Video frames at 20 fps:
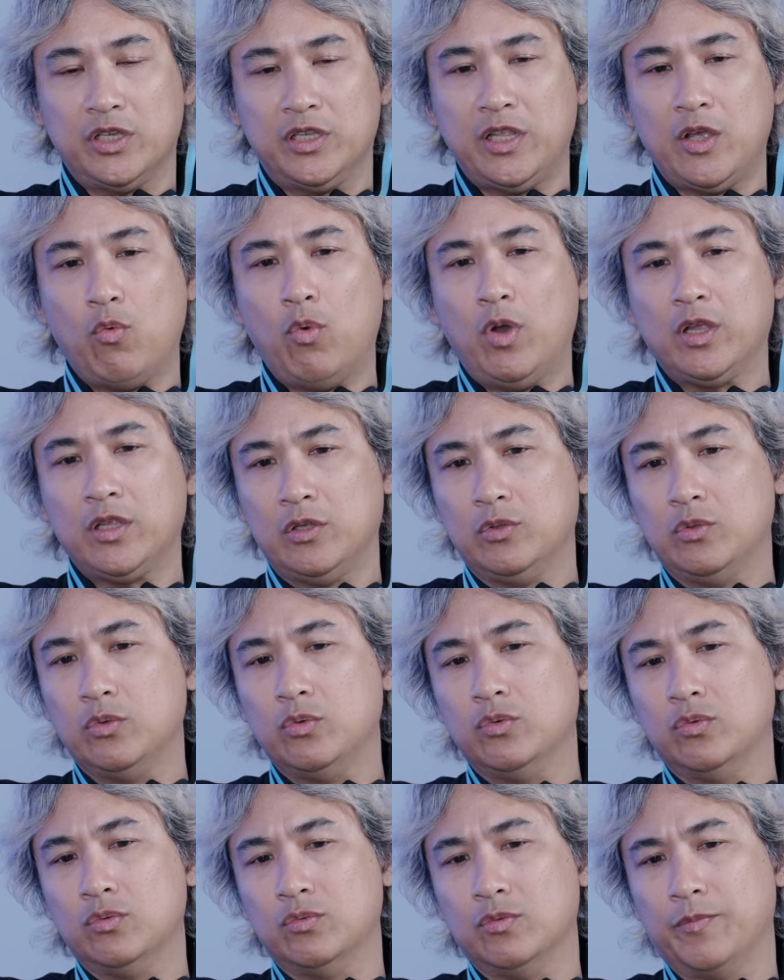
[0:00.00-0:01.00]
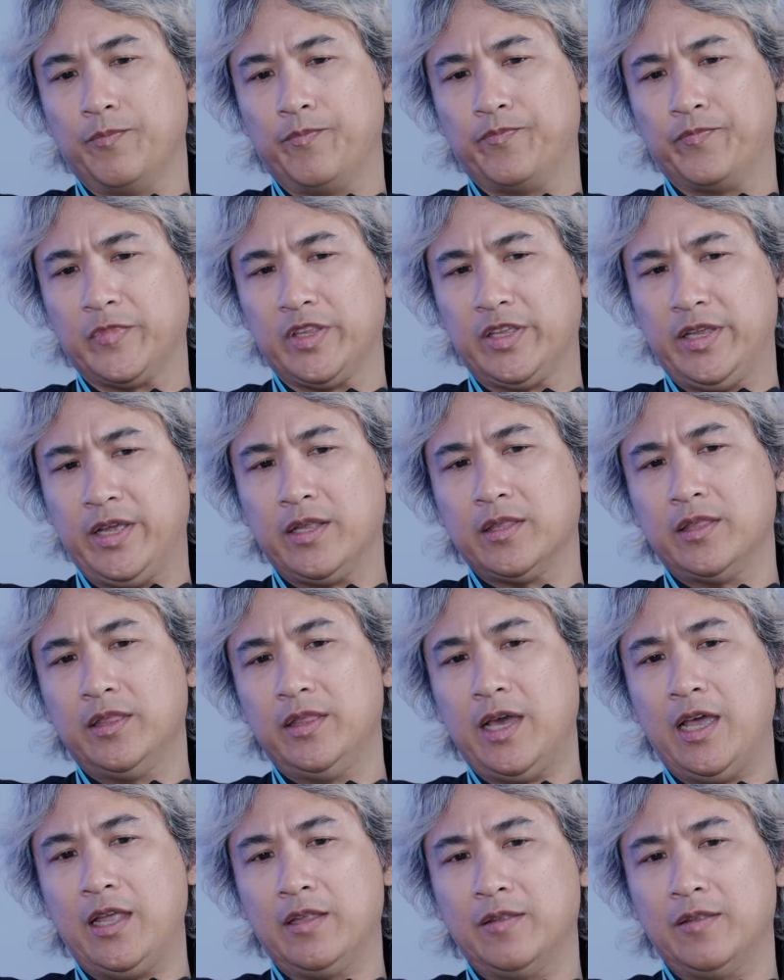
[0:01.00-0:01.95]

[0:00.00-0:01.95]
and I wanted to get that